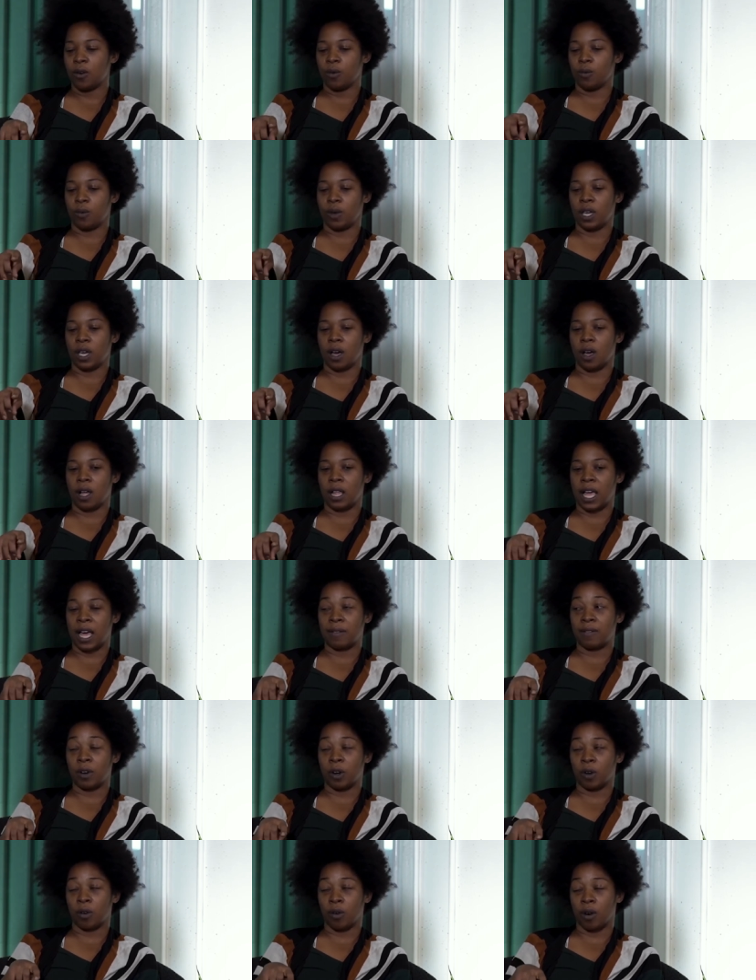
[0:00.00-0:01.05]
we all have
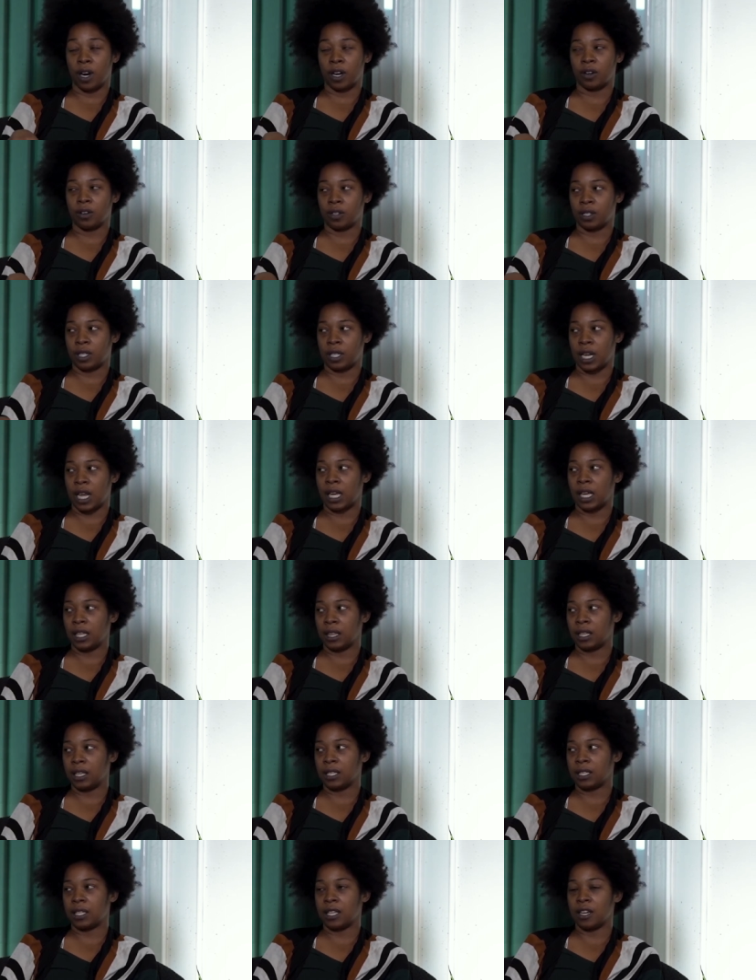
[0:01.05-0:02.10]
a greater stake in
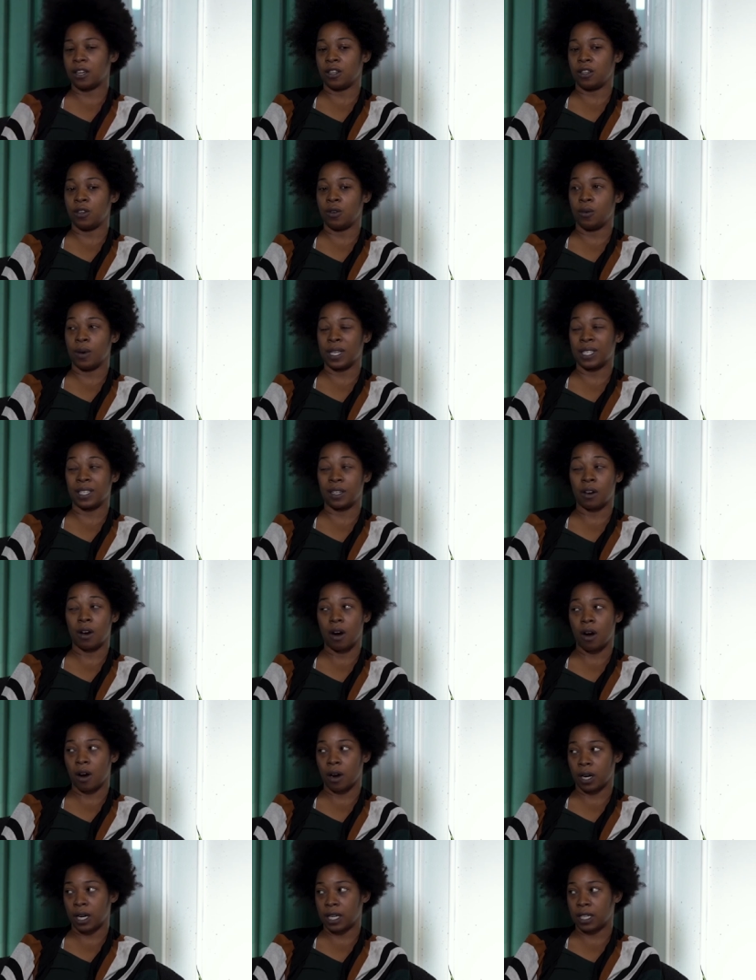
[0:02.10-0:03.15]
this than you as an
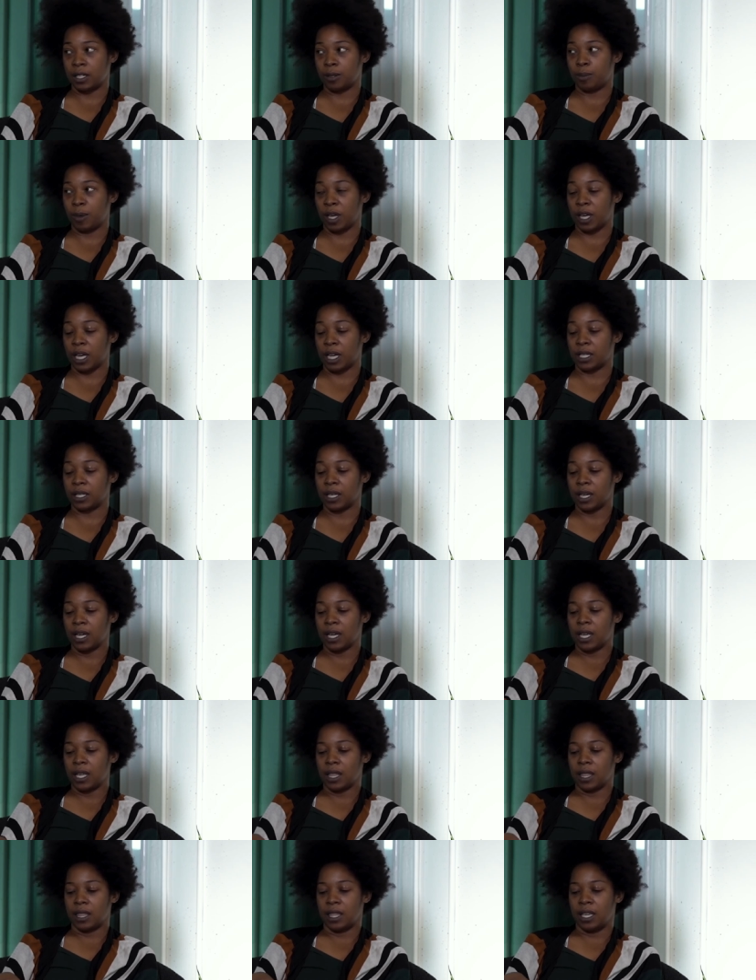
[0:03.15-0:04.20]
artist because
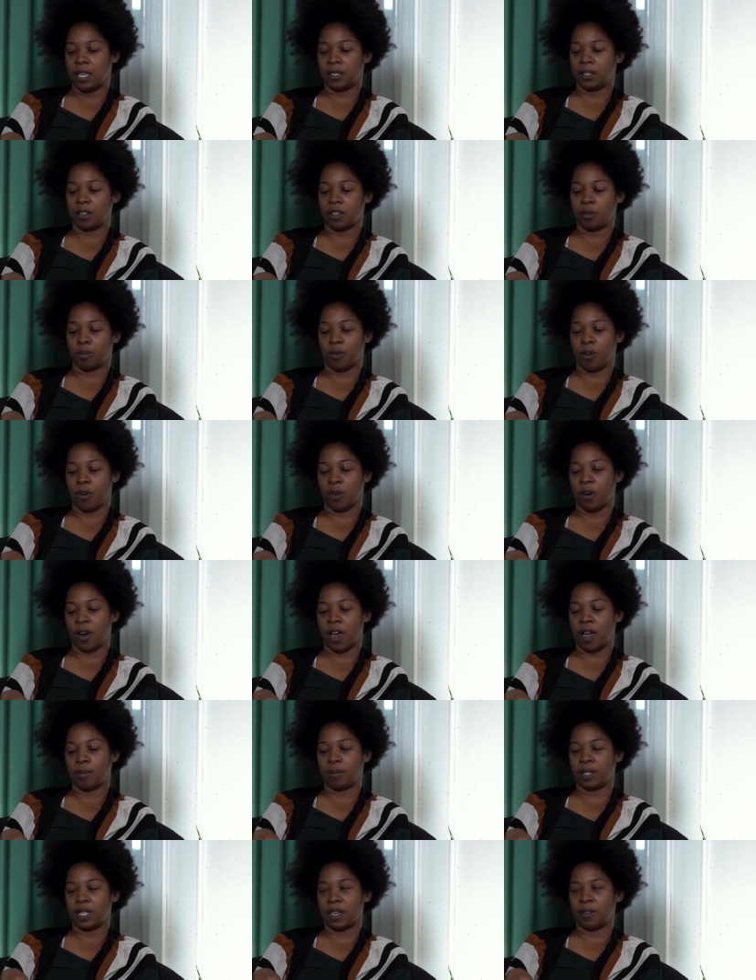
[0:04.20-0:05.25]
these are the
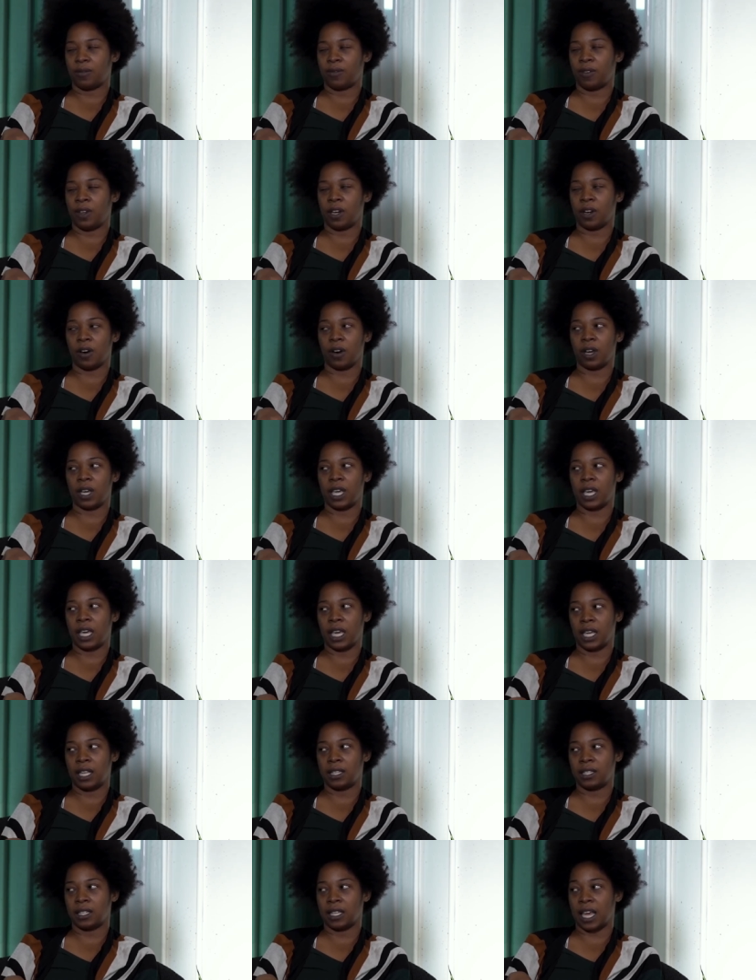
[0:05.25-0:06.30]
programs that feed our
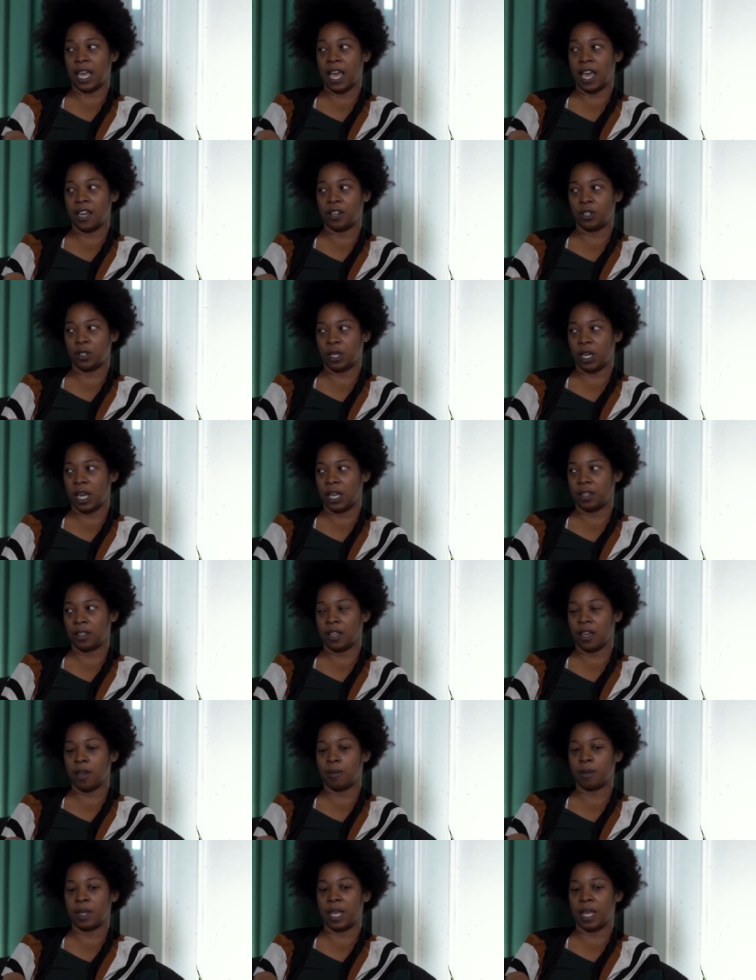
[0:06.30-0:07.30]
kids they educate them